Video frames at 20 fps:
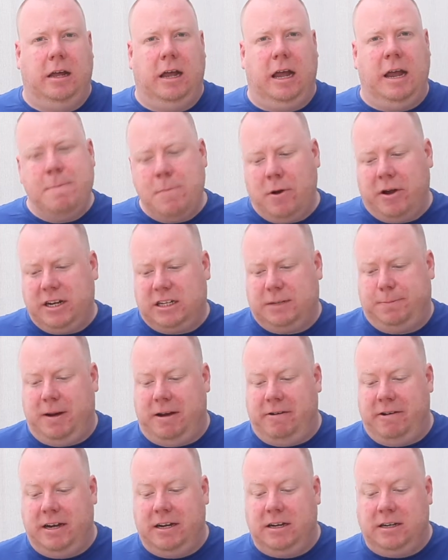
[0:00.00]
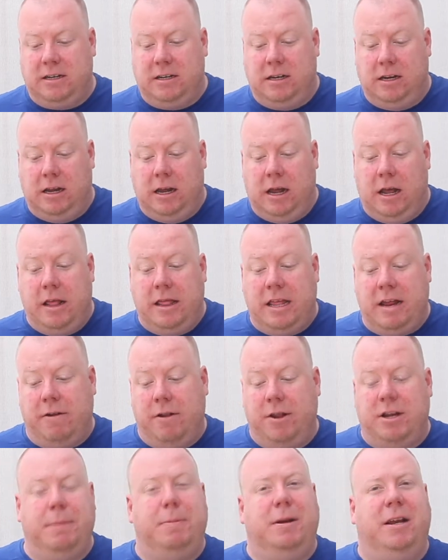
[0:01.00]
In my experience, there are
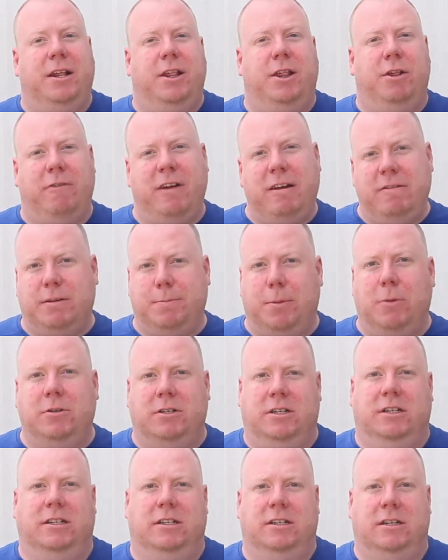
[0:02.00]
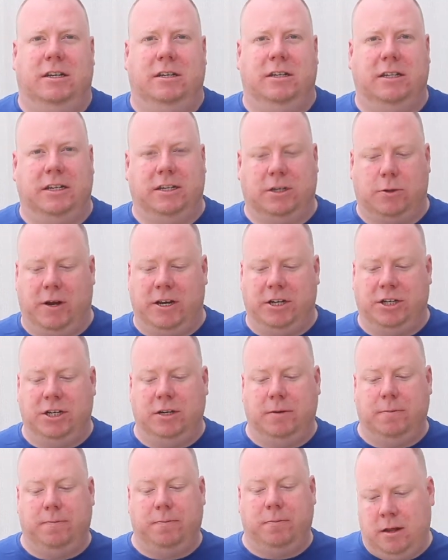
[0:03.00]
typically three responses to this
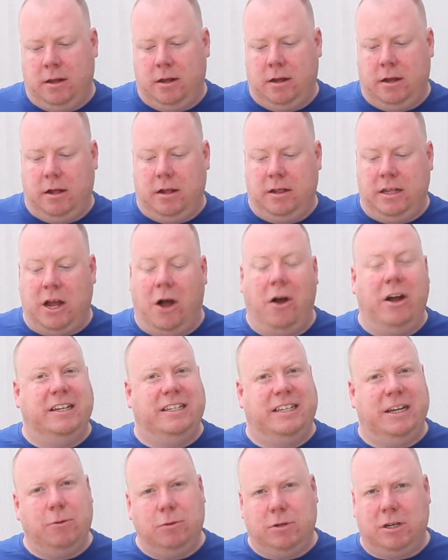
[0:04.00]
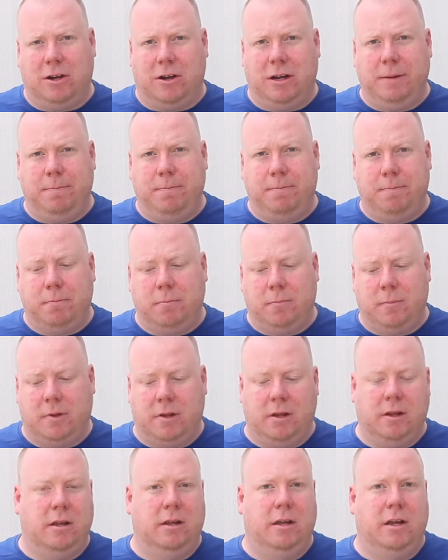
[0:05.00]
question. The ideal time,
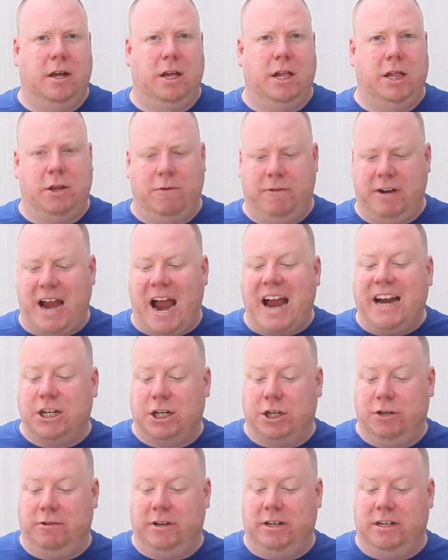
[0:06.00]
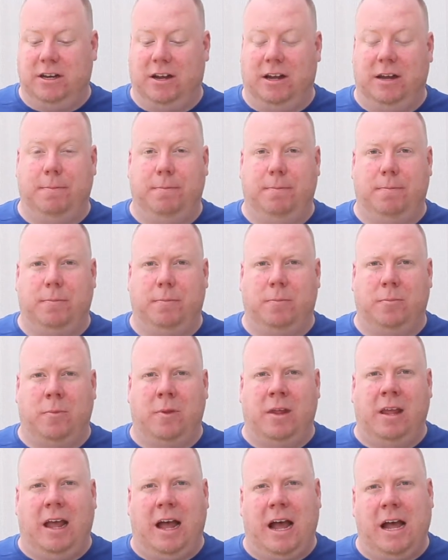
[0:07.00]
the reactionary time,
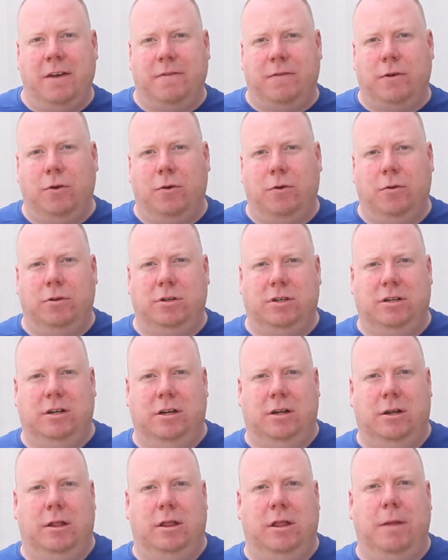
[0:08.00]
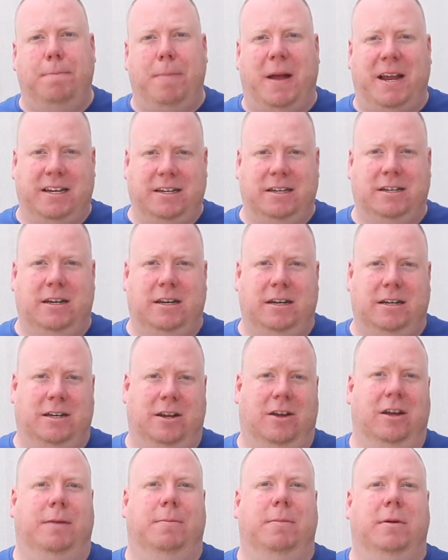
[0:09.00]
and of course, the best
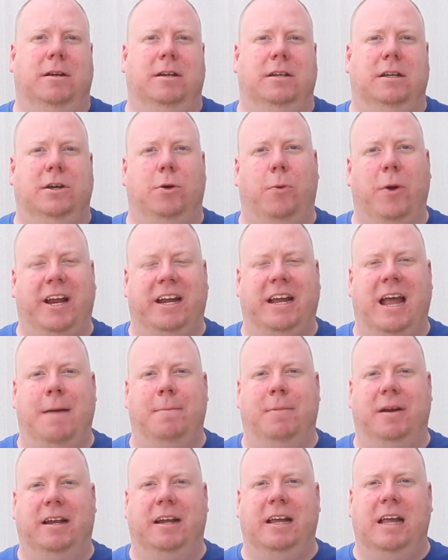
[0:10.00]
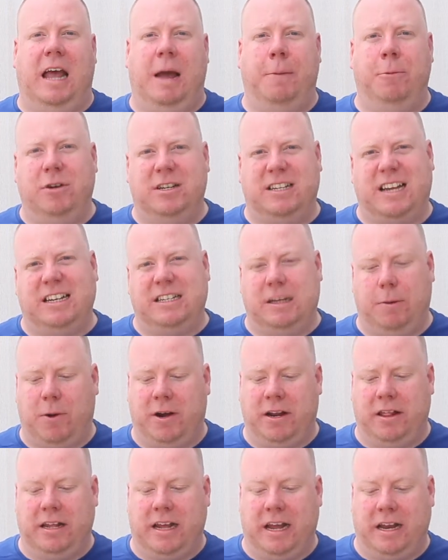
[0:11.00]
time to quit gambling. And we'll discuss that
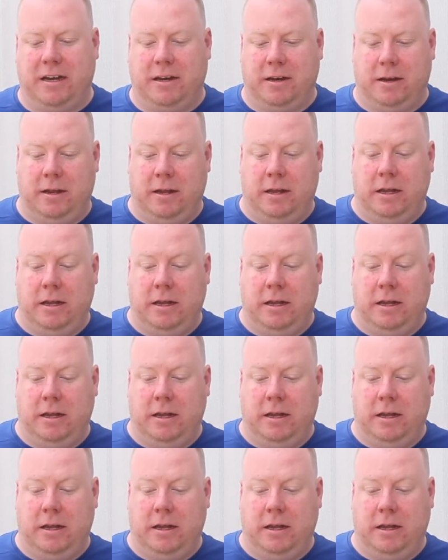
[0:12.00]
one at the end.